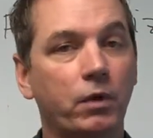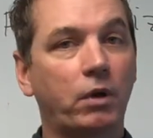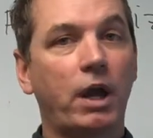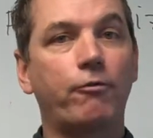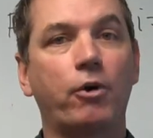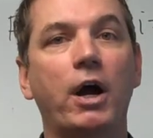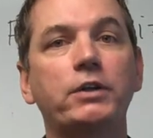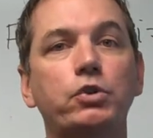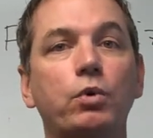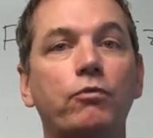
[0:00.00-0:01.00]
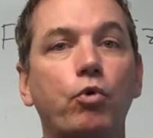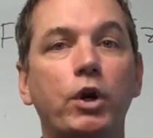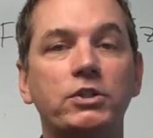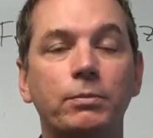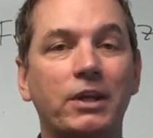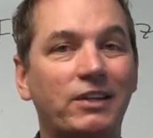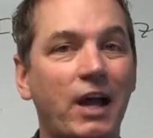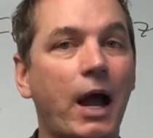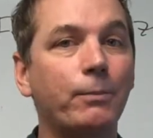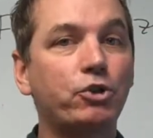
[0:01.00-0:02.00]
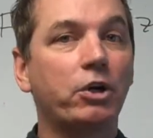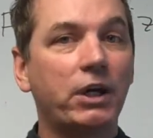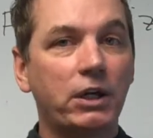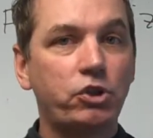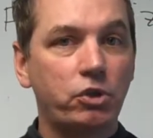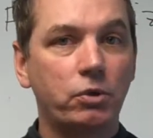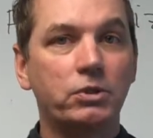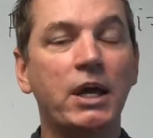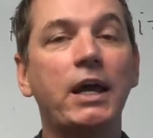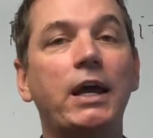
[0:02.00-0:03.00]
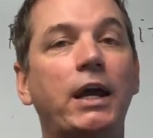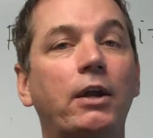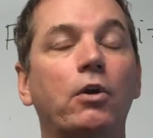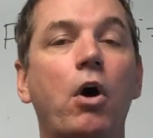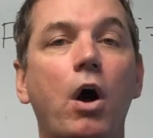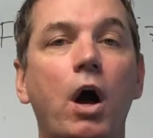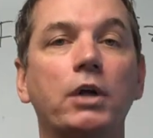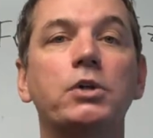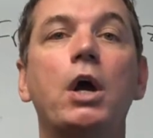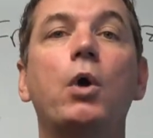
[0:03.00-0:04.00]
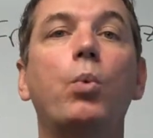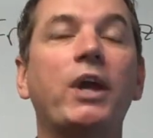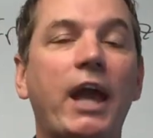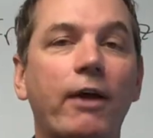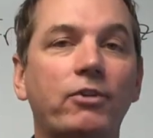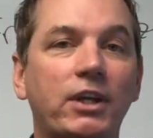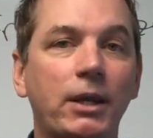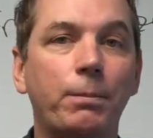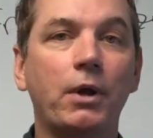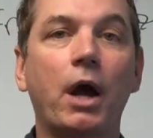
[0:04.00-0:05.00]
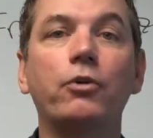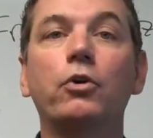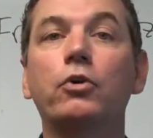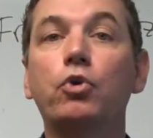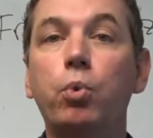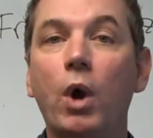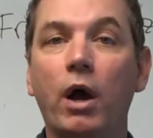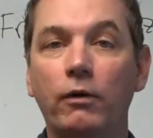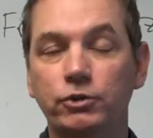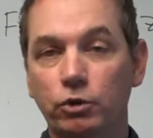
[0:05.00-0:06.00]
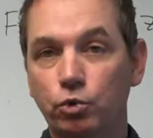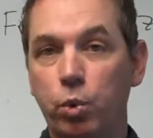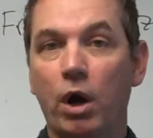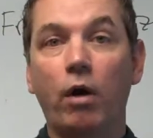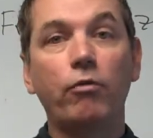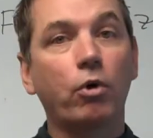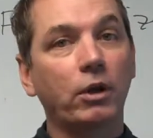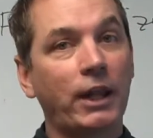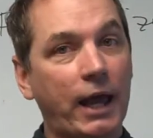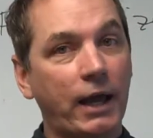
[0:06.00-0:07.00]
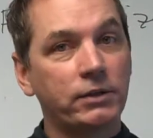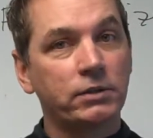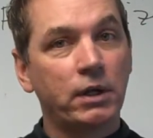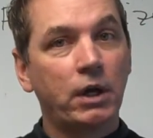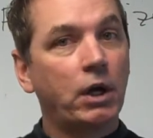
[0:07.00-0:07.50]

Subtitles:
Okay, for us to avoid some of the timeshare issues and laws, we have to keep it under 12. So 12 or less.